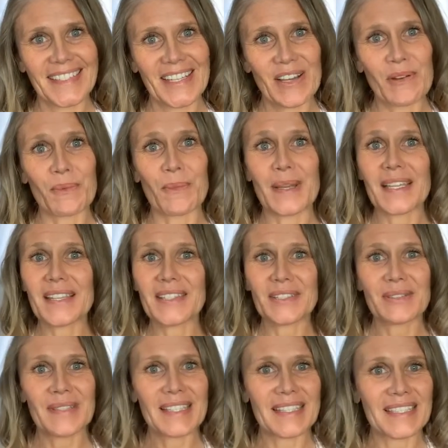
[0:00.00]
with
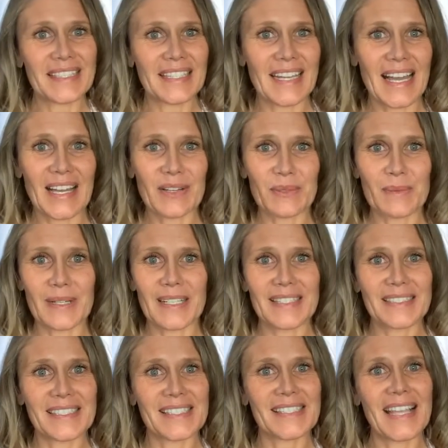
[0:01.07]
doing the denial
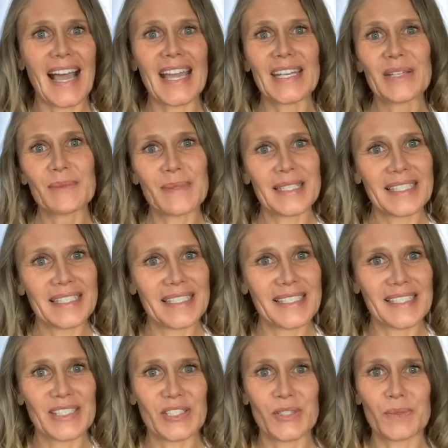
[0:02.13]
work, deciding what it is
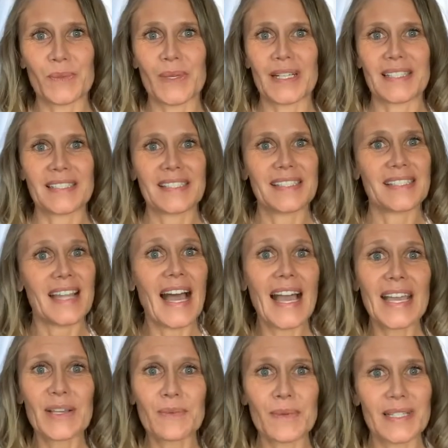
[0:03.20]
that you want,
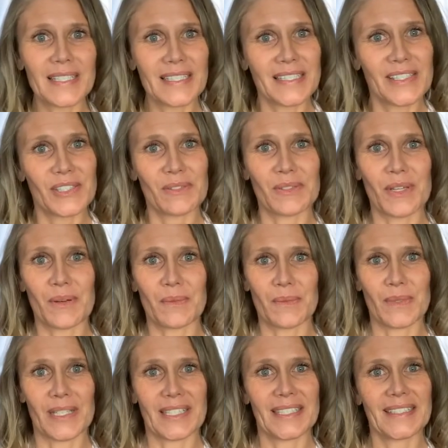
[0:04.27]
denying what it is you don't
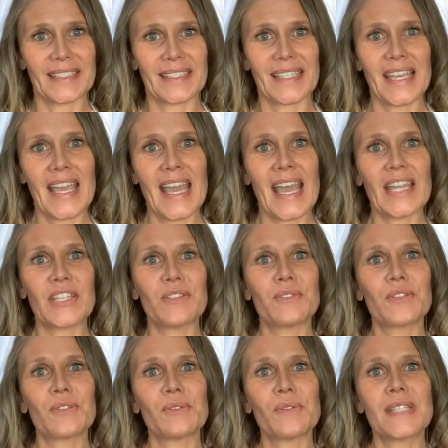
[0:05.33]
want, and you
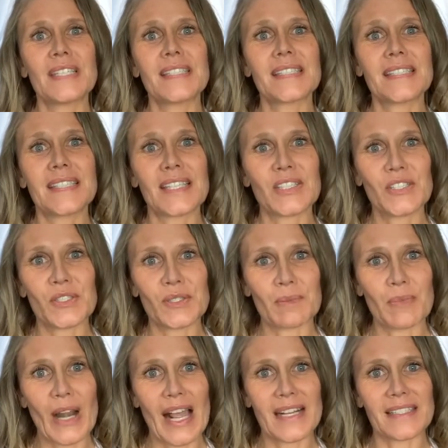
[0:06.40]
do these intentional
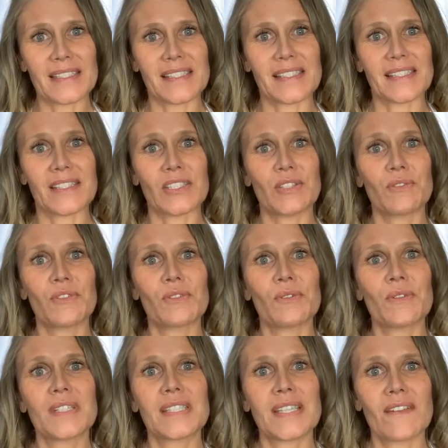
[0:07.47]
practices, and you do
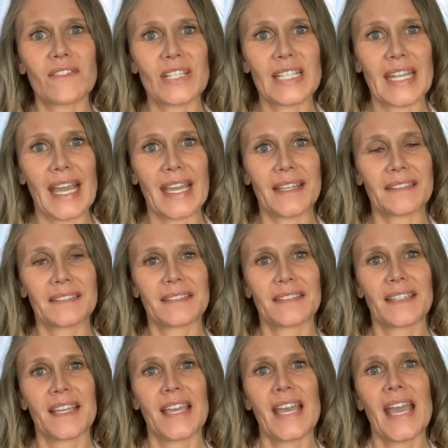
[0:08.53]
this every day,
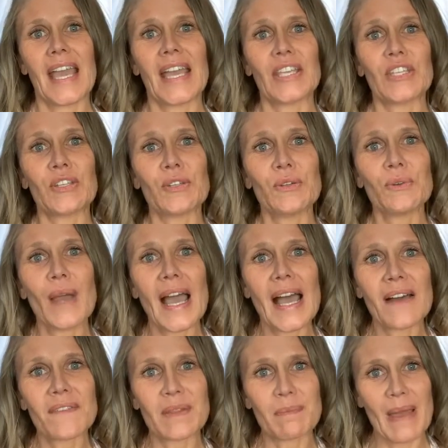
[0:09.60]
you
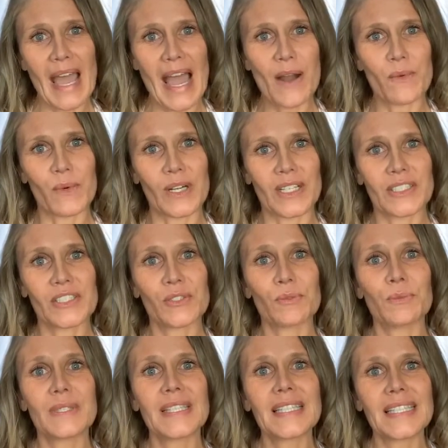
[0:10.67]
have the power to
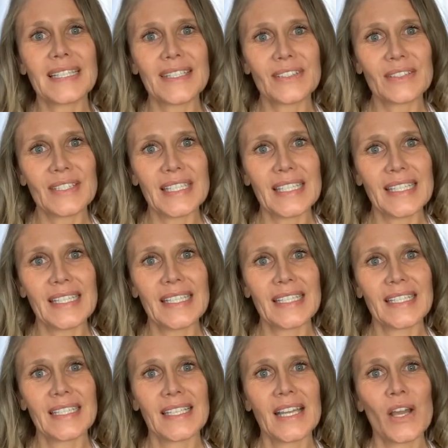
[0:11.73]
literally
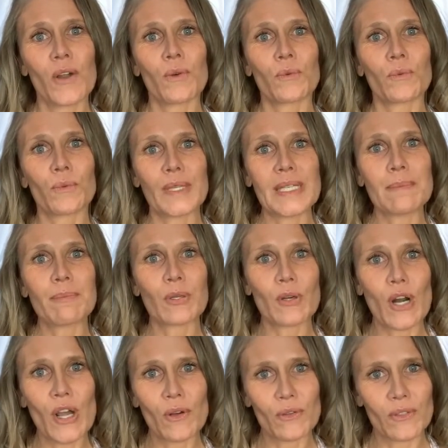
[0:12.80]

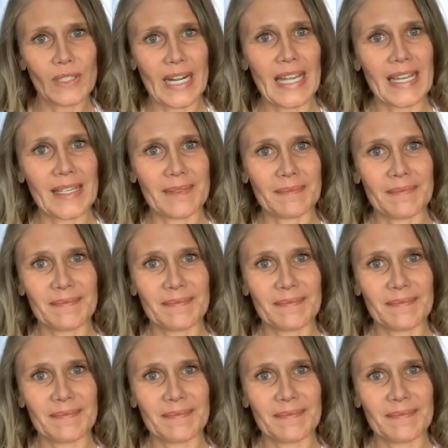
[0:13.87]
reprogram